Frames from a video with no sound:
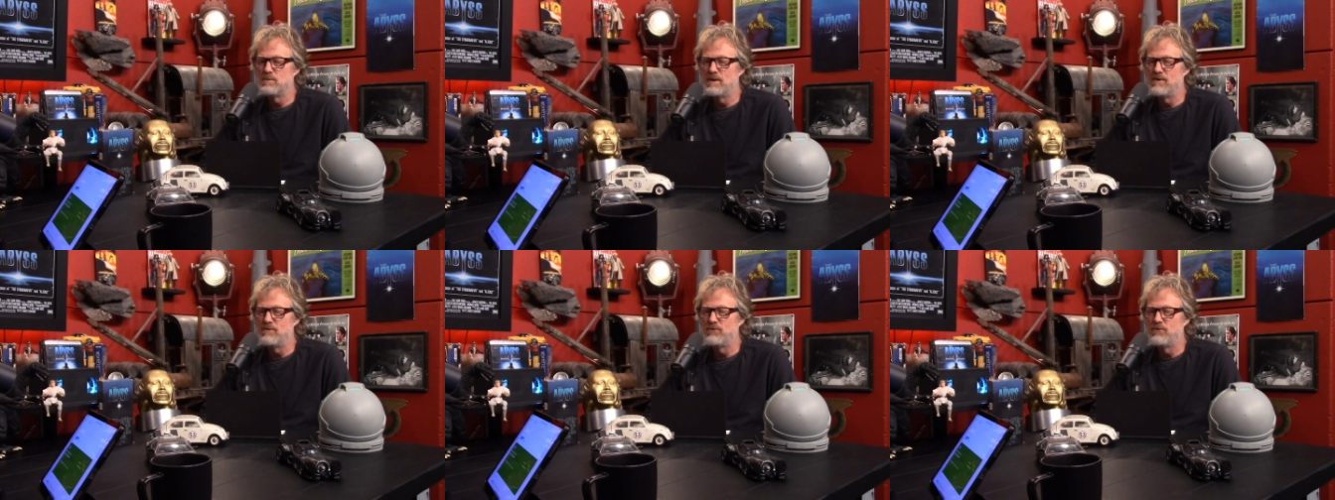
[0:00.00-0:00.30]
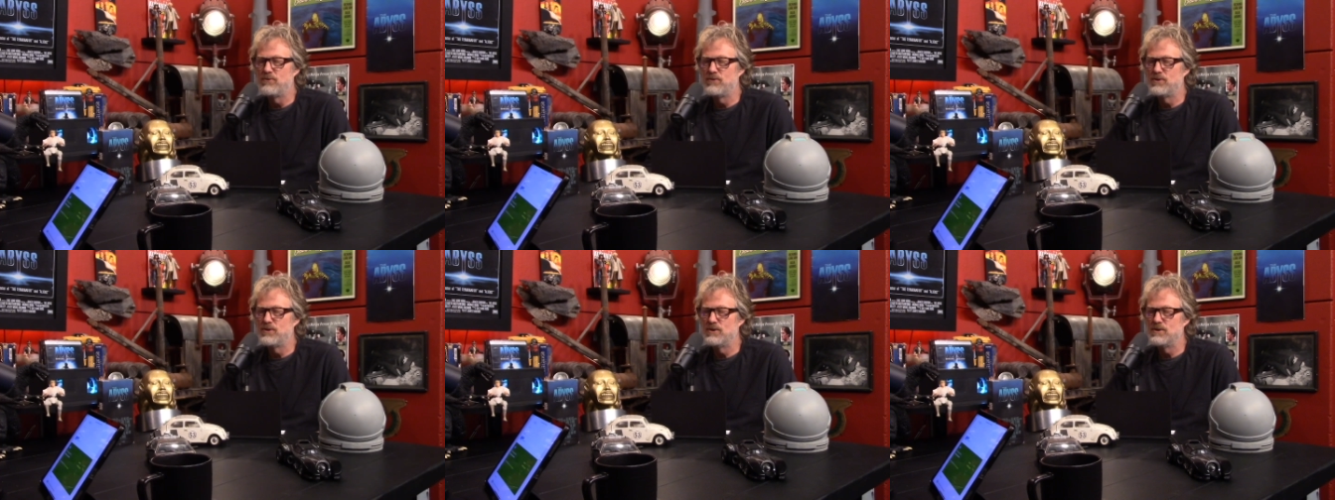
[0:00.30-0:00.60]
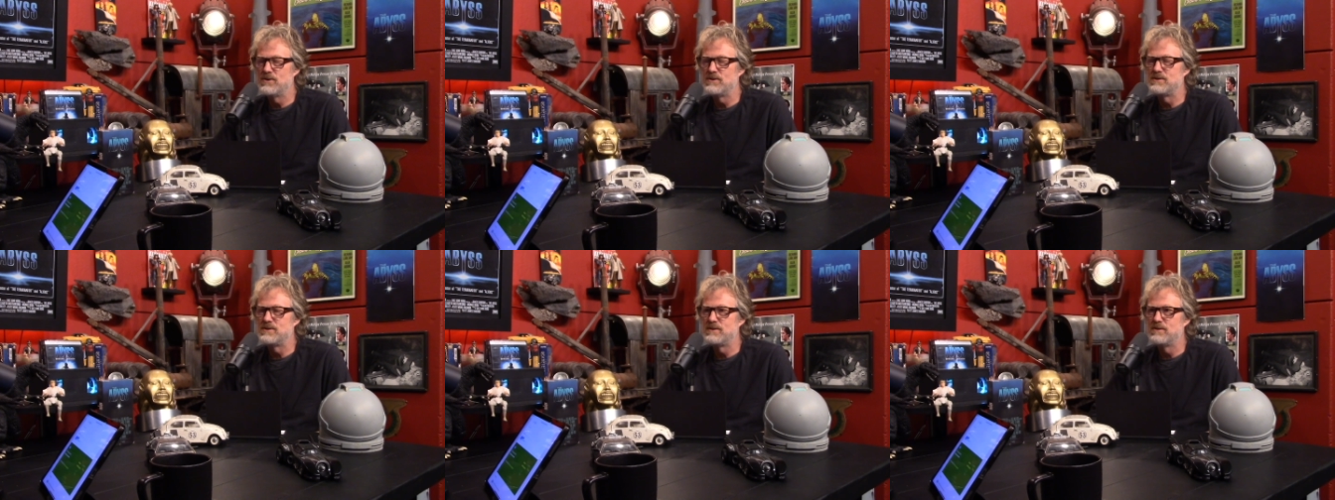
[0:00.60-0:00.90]

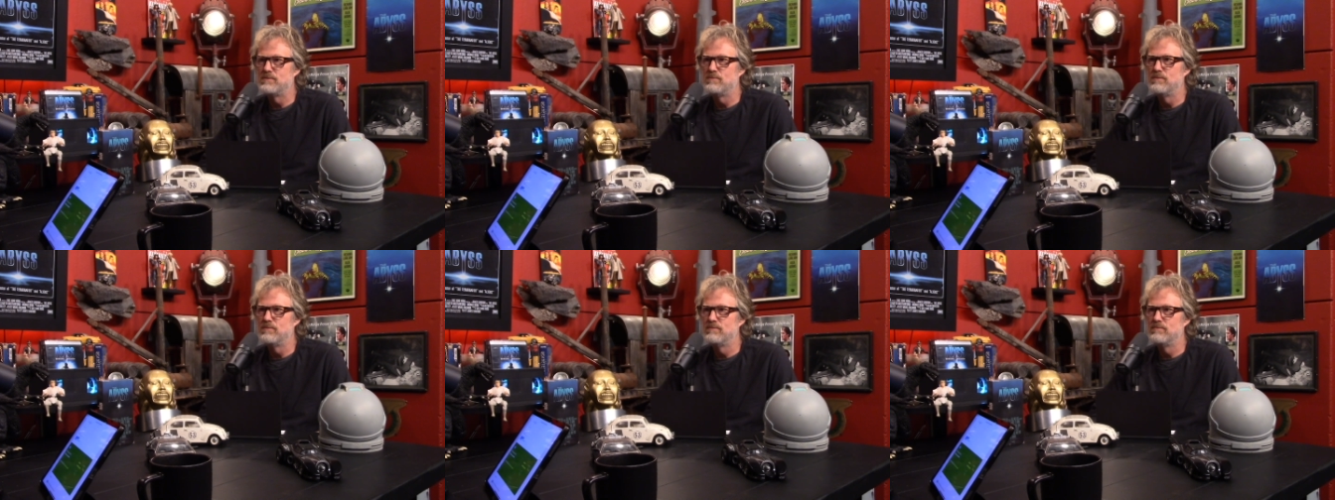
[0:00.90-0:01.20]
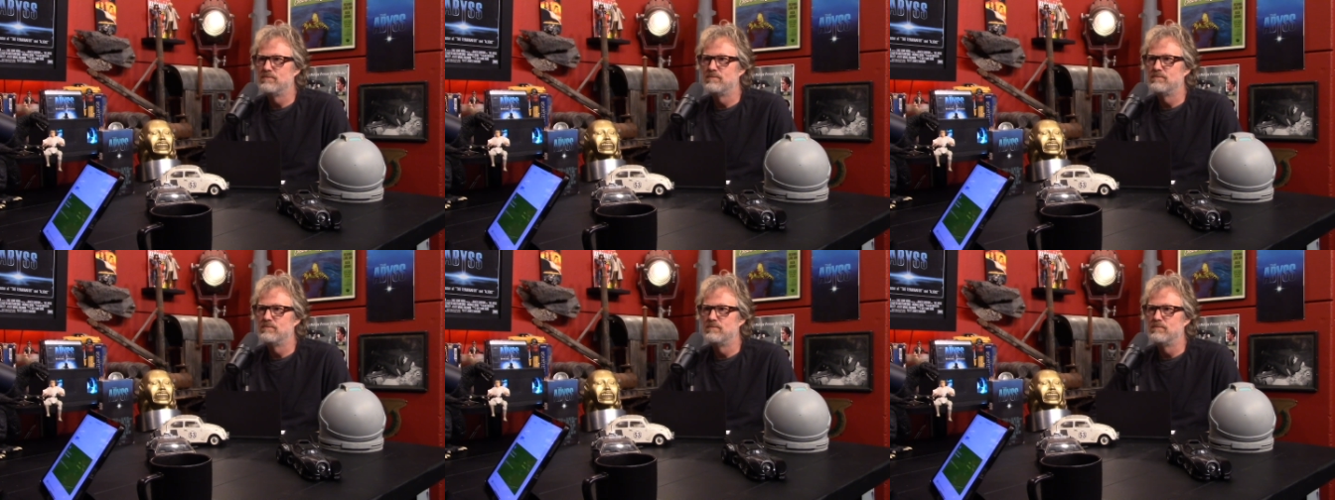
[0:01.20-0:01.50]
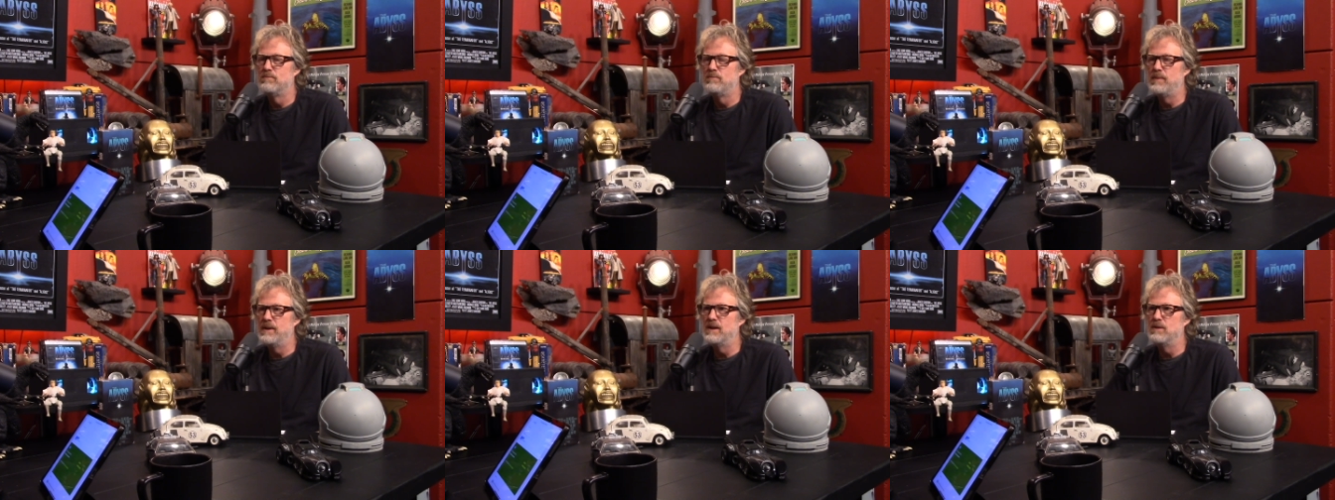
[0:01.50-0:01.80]
first
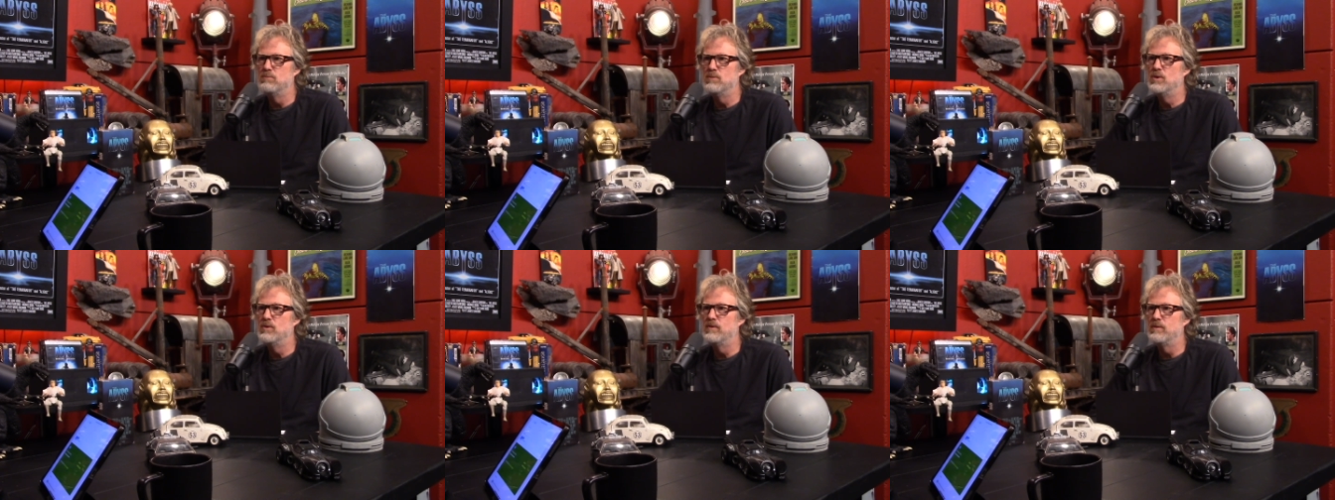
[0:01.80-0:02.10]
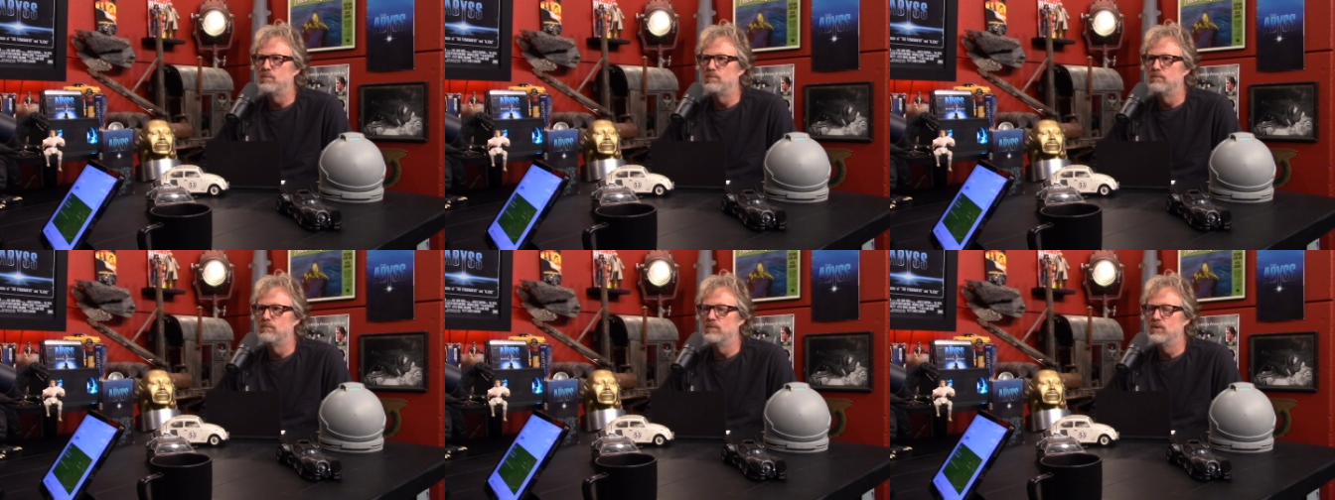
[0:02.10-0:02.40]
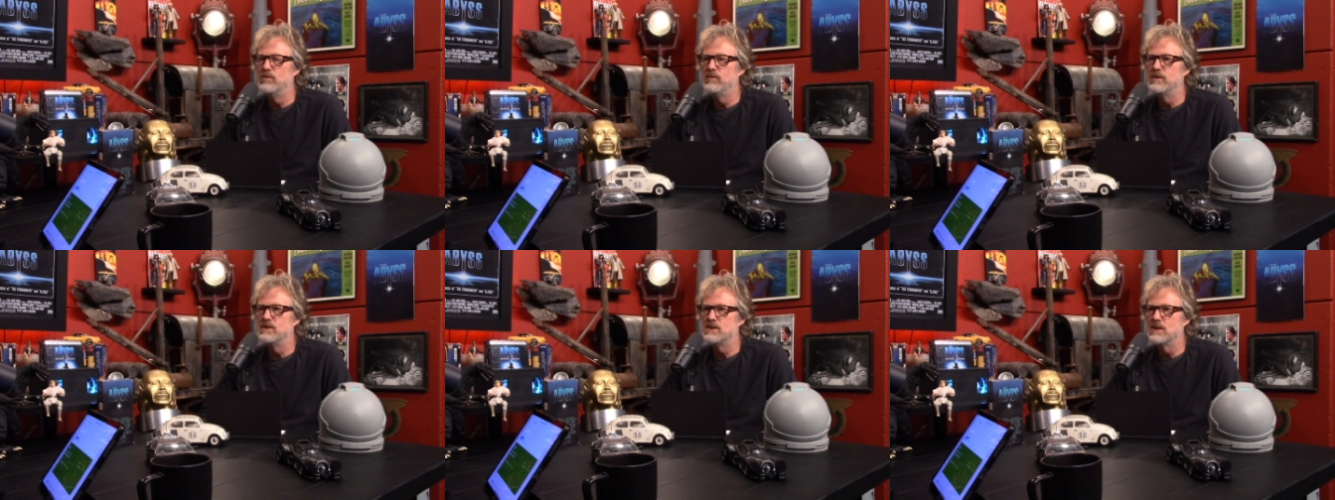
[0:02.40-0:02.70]
big movie
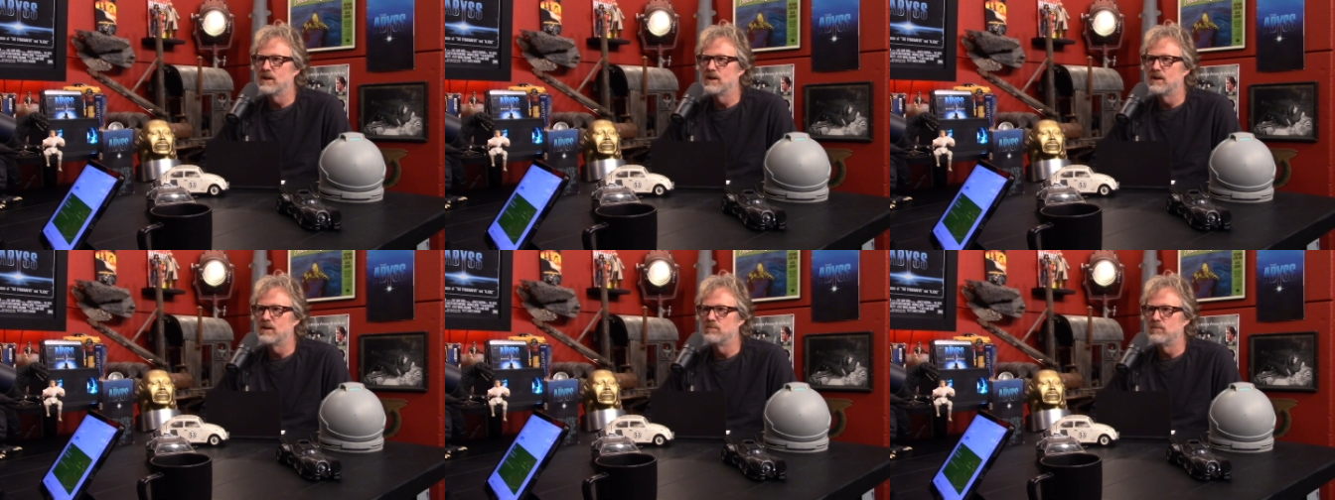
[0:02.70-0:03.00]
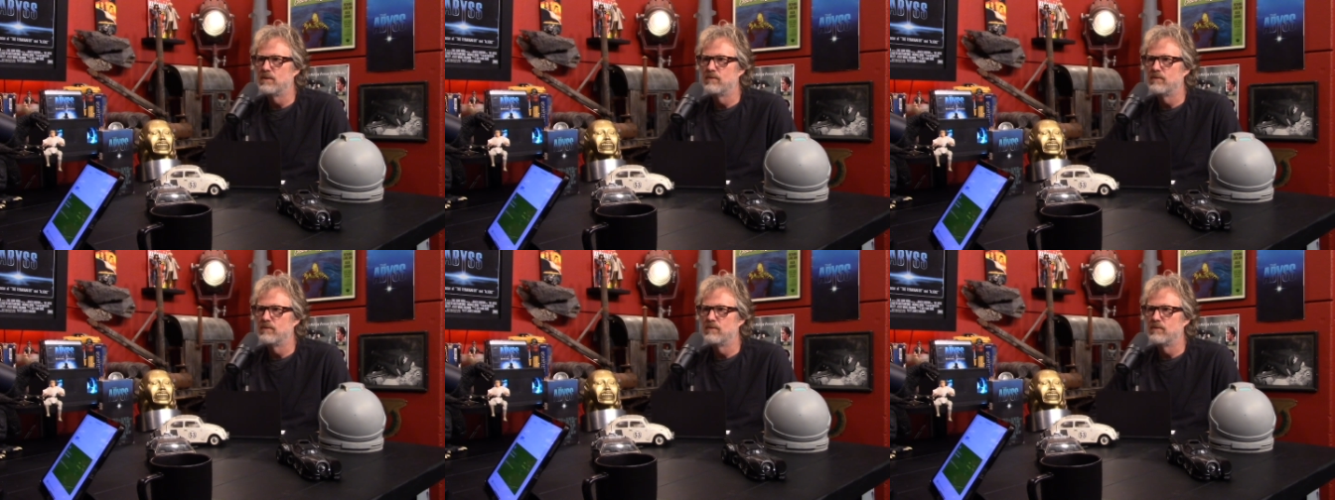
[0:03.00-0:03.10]
job.